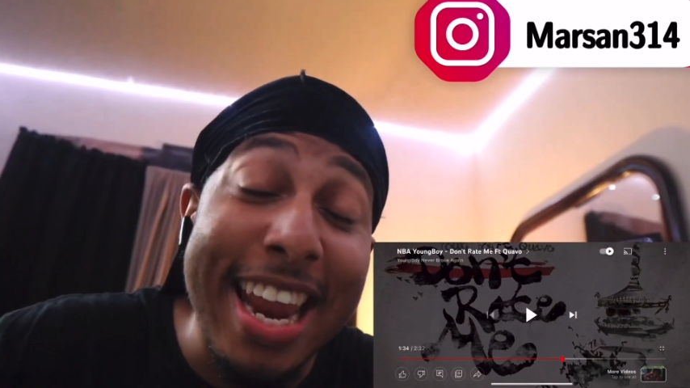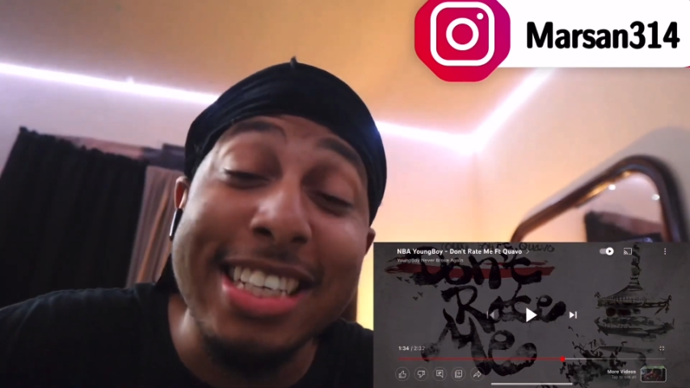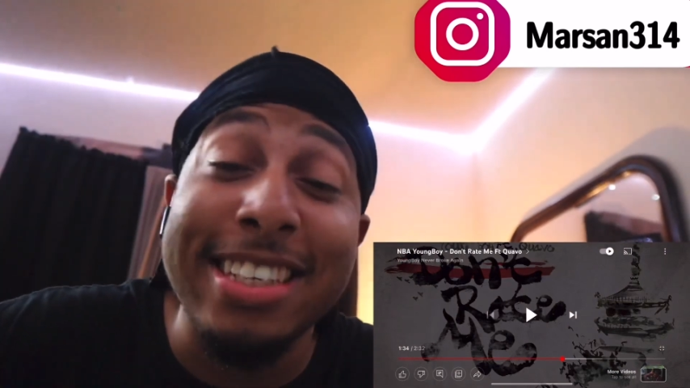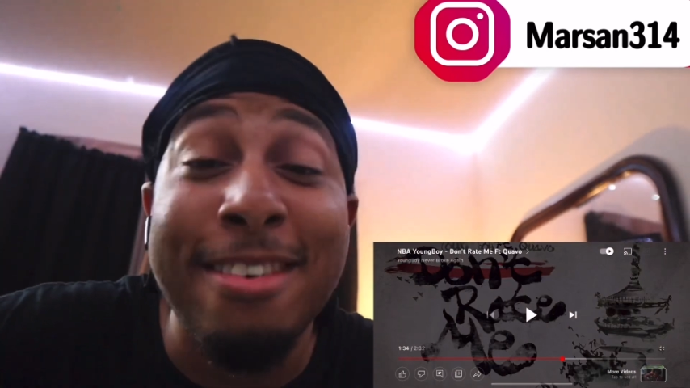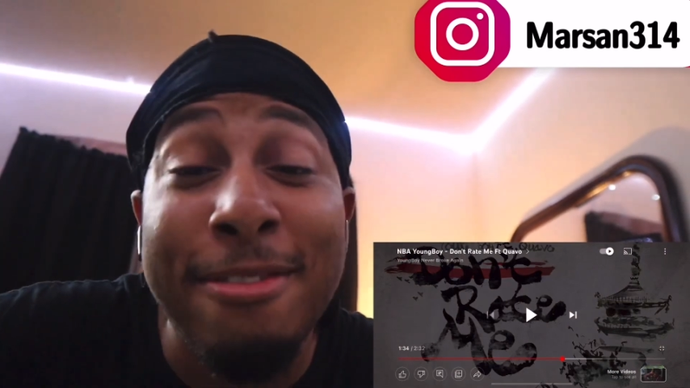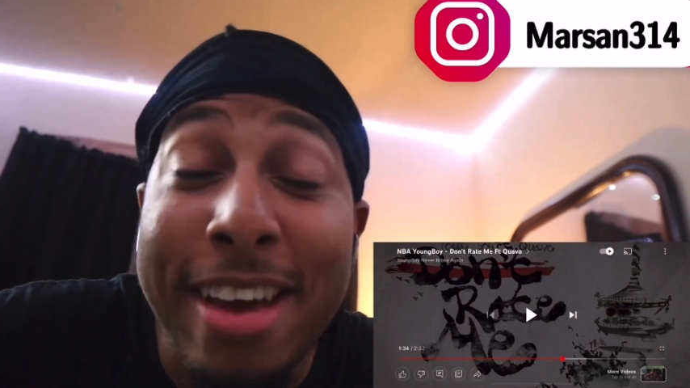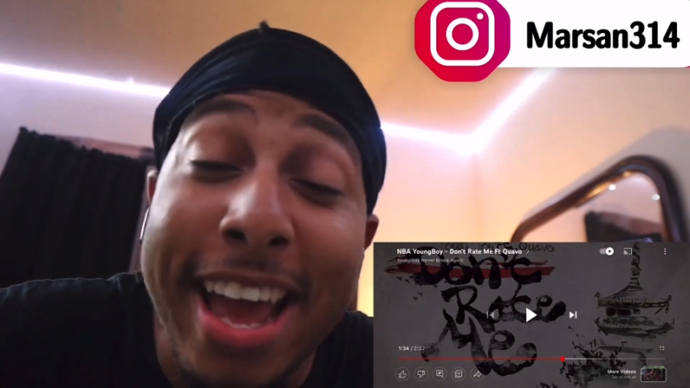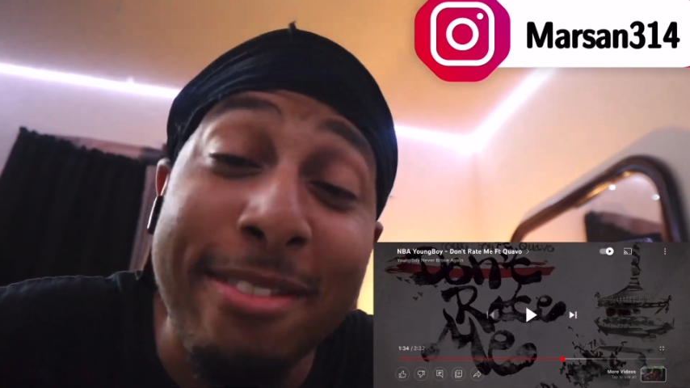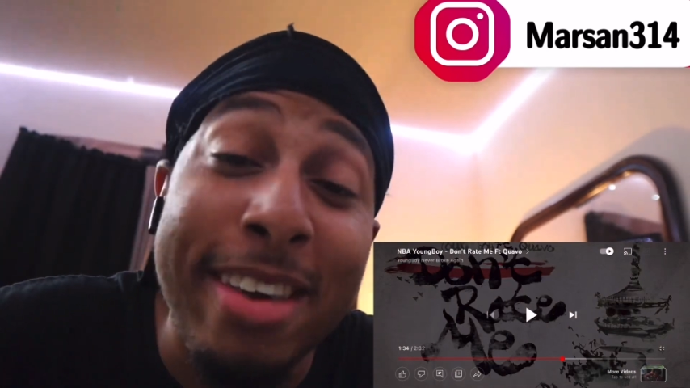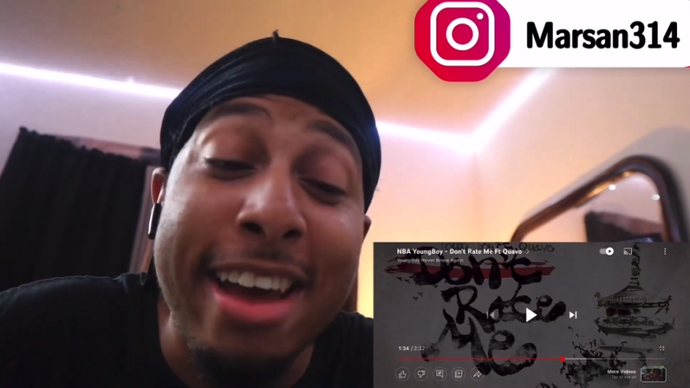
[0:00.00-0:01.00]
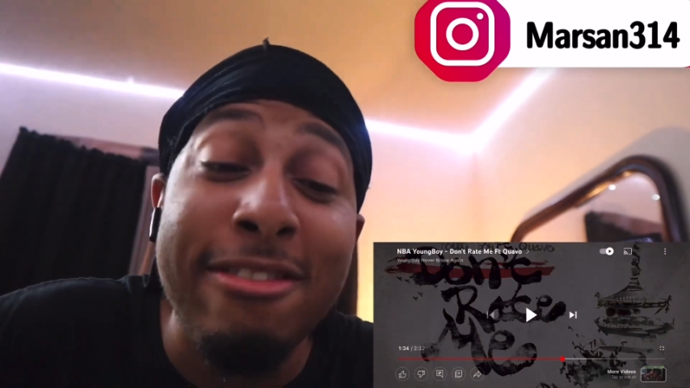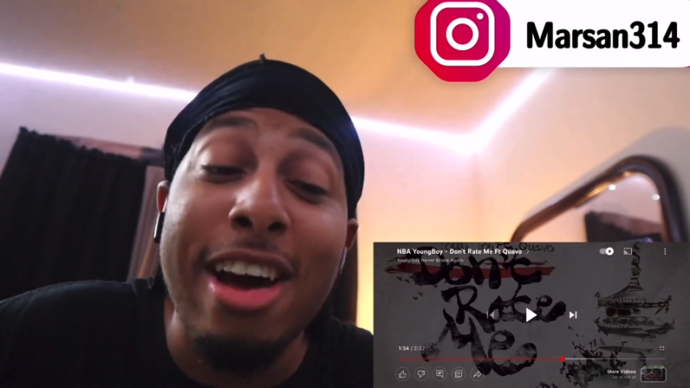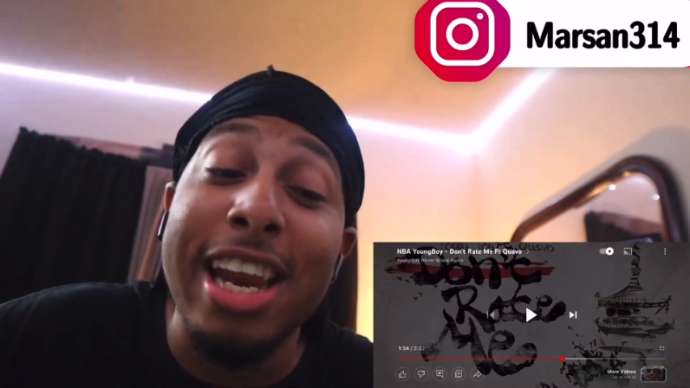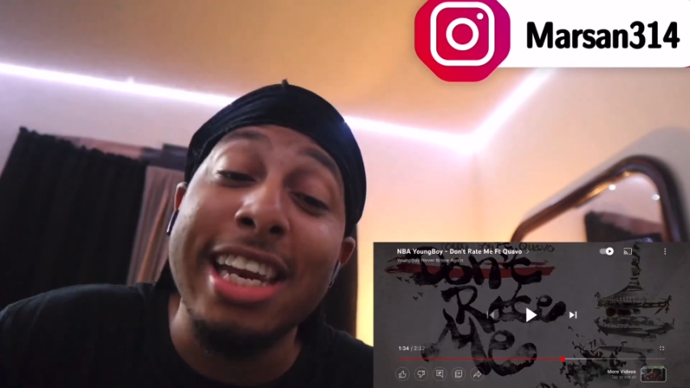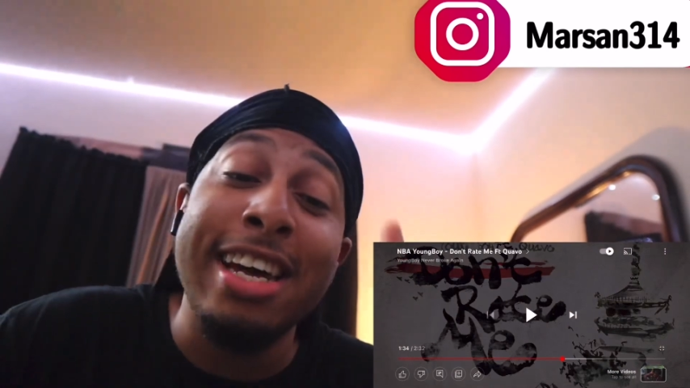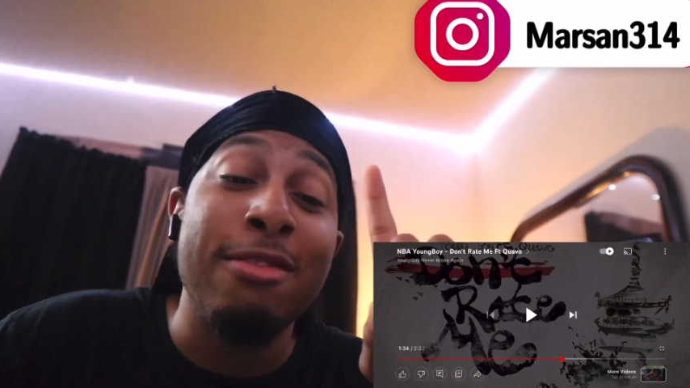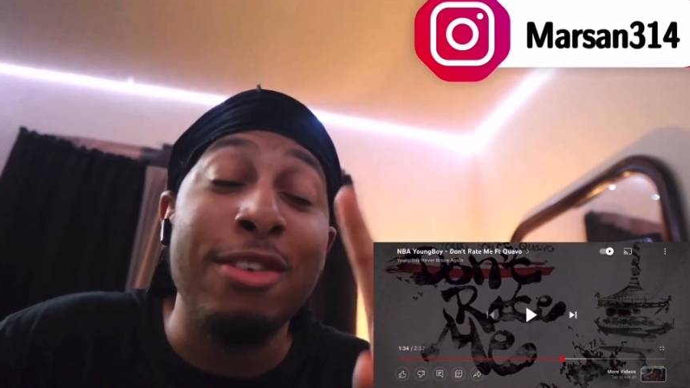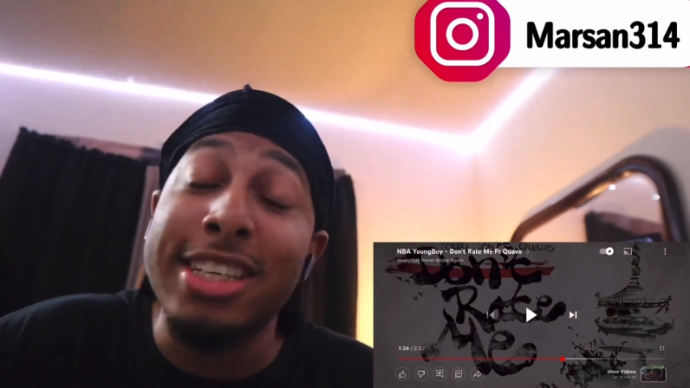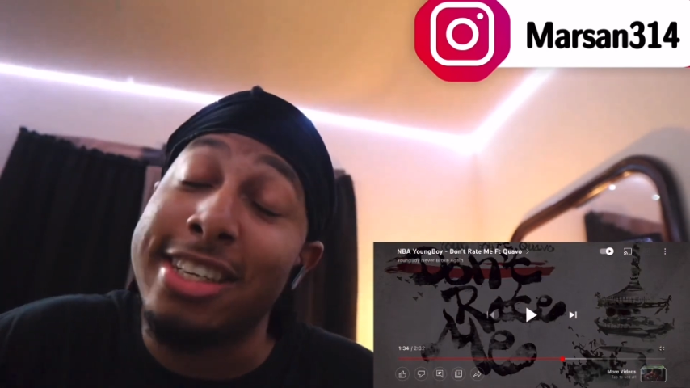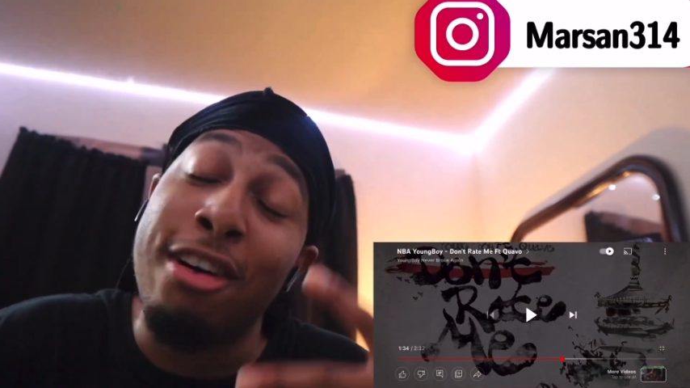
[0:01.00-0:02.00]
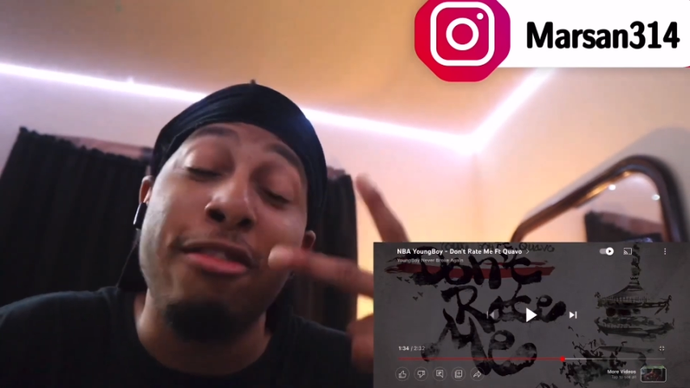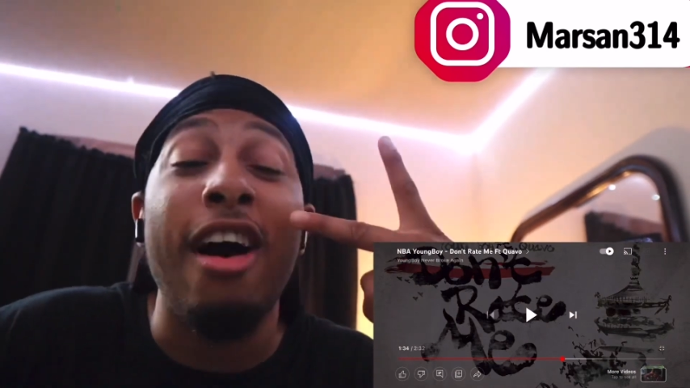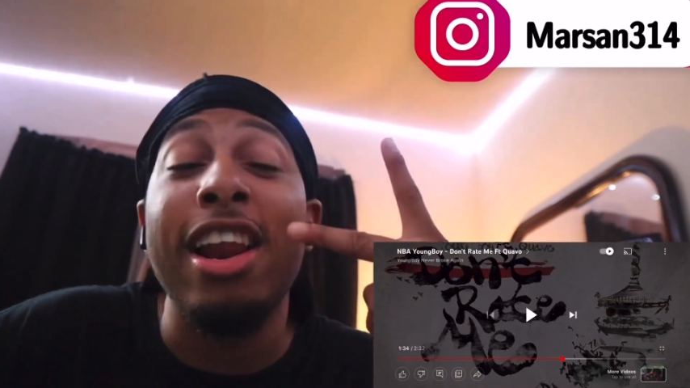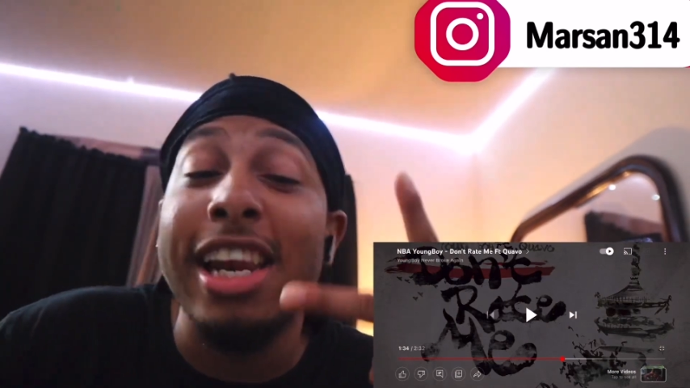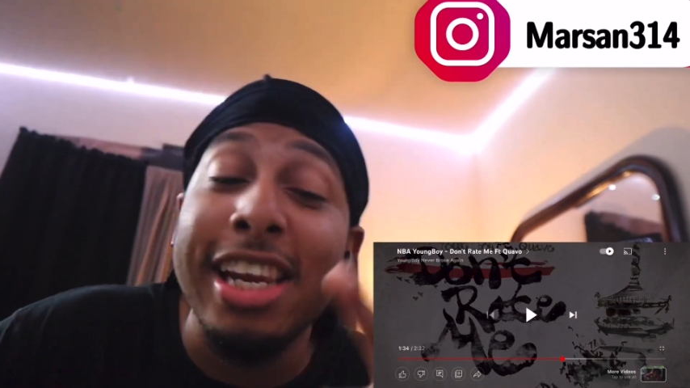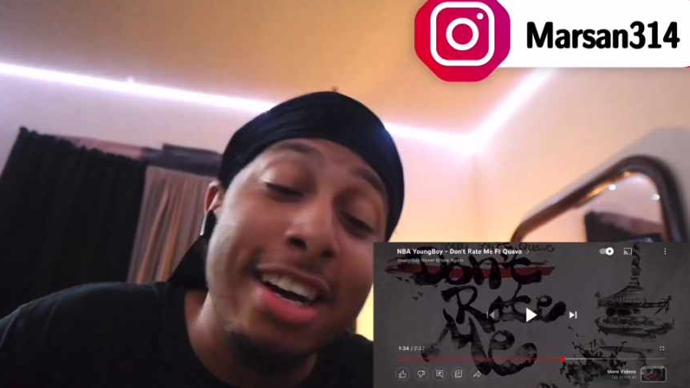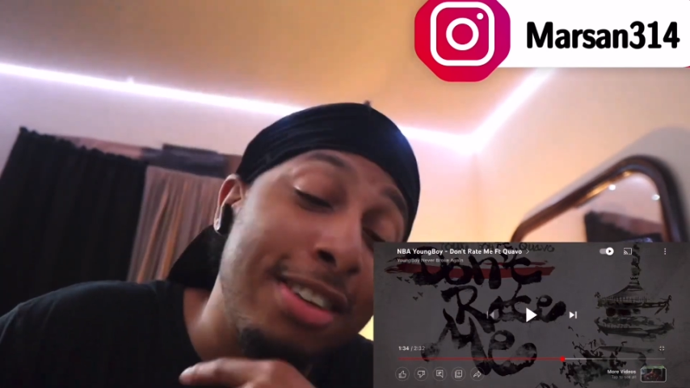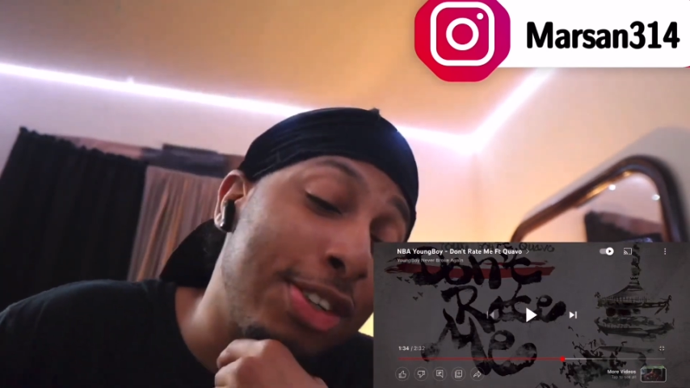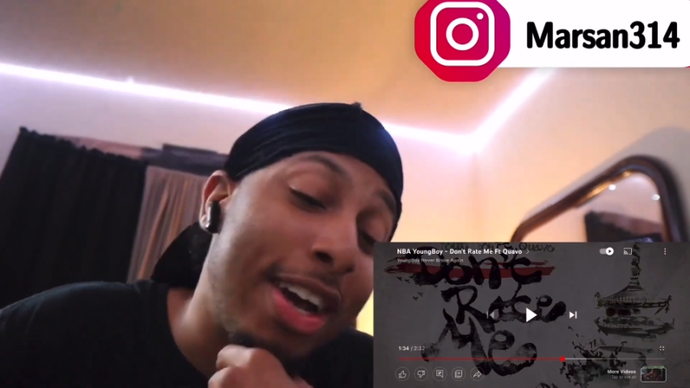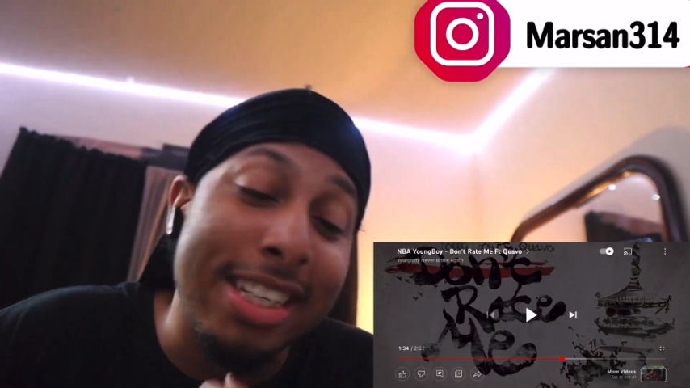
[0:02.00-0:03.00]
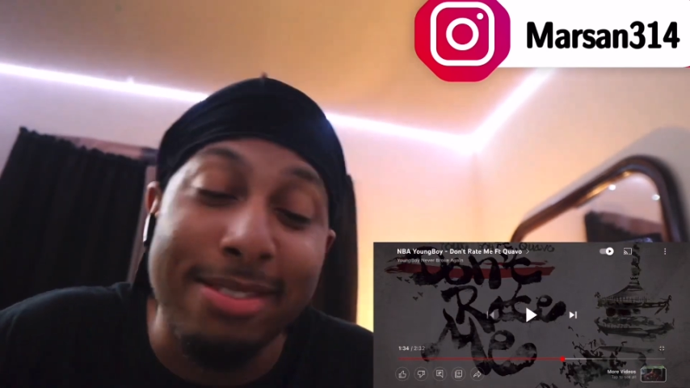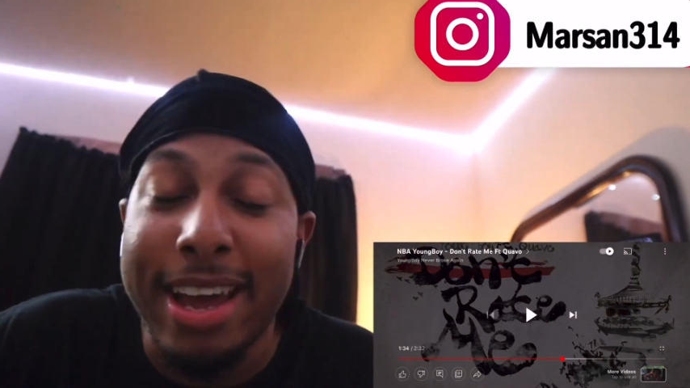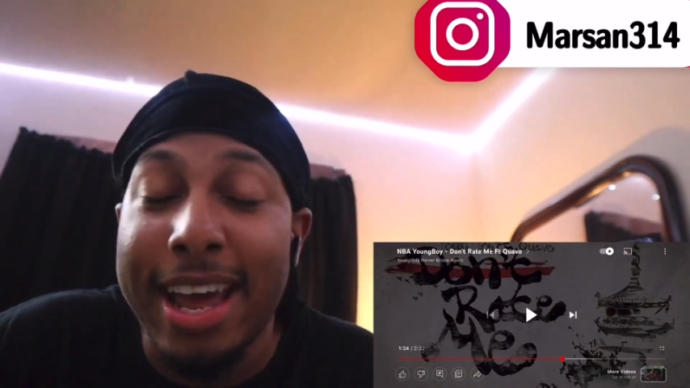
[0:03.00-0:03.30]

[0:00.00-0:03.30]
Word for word: That's a fact, man. Fall in love once, don't fall in love twice,